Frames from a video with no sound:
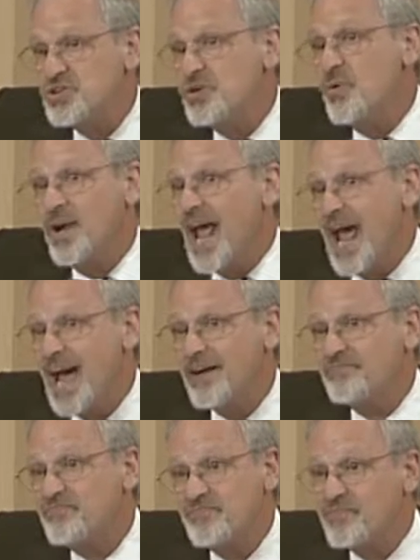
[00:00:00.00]
2.5,
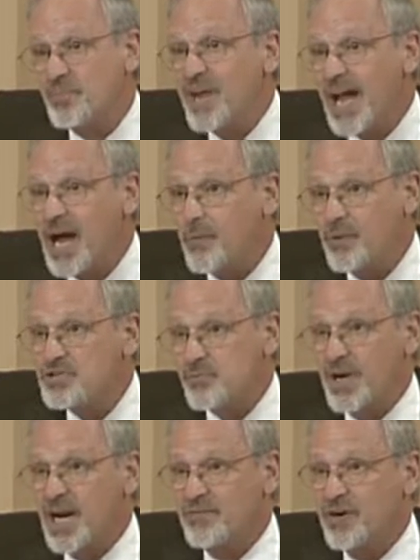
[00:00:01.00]
3 hours,
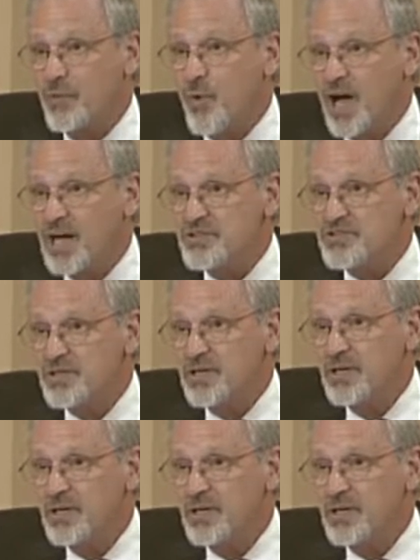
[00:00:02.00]
whatever it was.